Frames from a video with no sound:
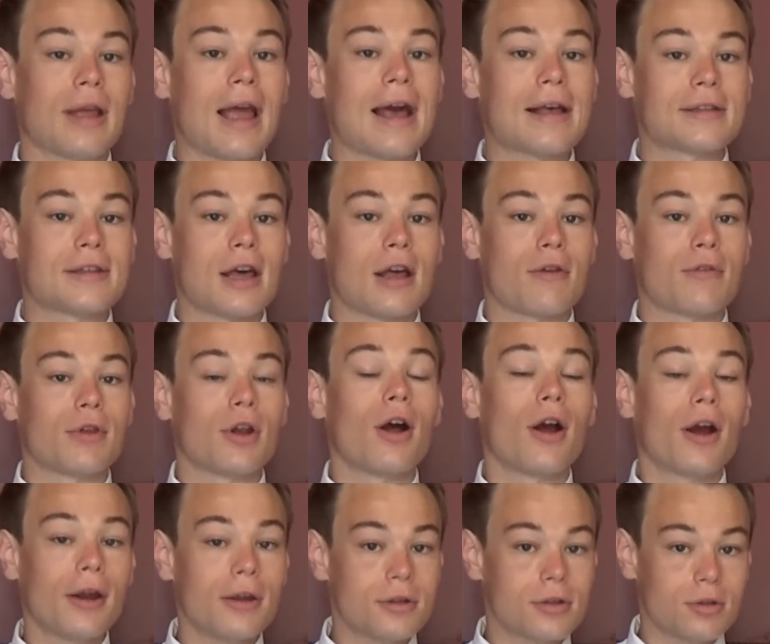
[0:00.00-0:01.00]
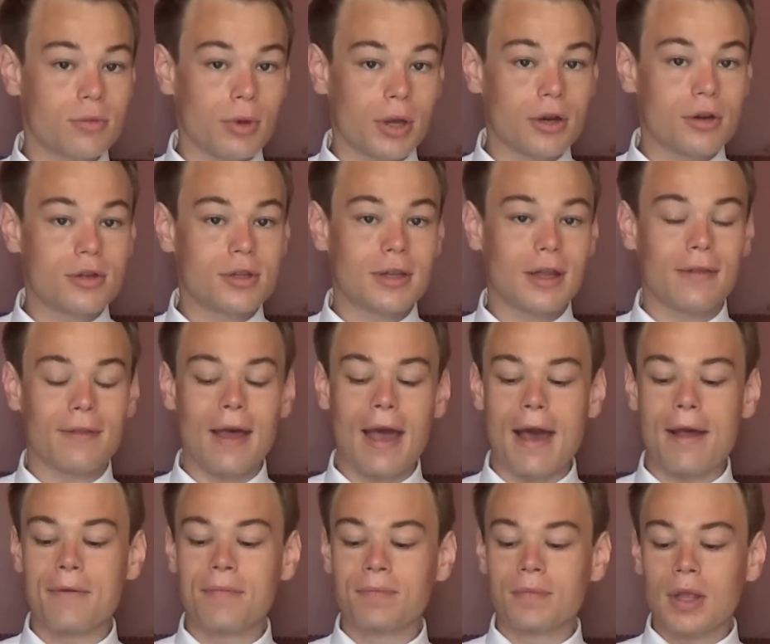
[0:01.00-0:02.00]
gas out of it. All right, so we understand
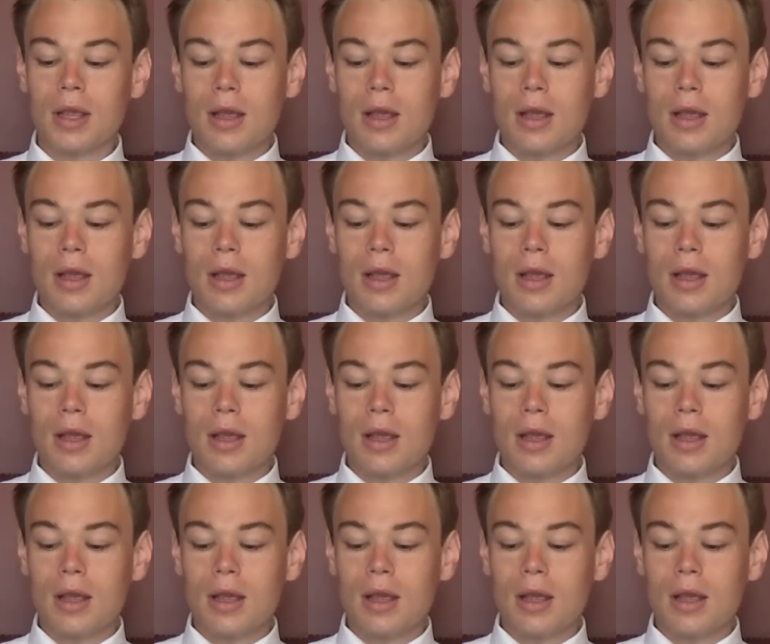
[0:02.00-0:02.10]
that.